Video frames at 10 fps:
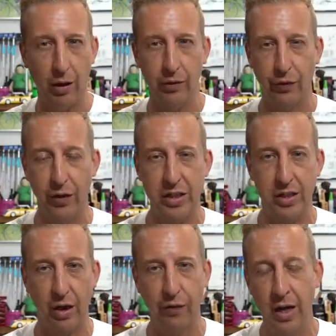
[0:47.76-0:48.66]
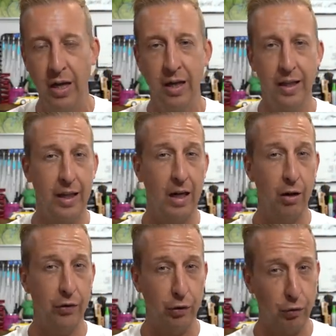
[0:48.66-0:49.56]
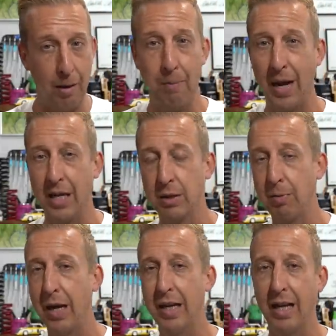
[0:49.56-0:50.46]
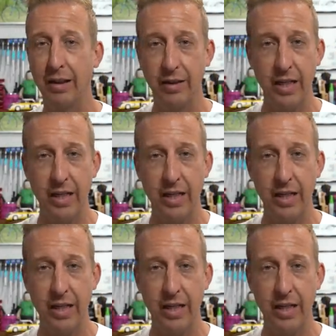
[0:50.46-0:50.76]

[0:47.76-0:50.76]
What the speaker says: with loads of free stuff. They had loads of great bands playing, they had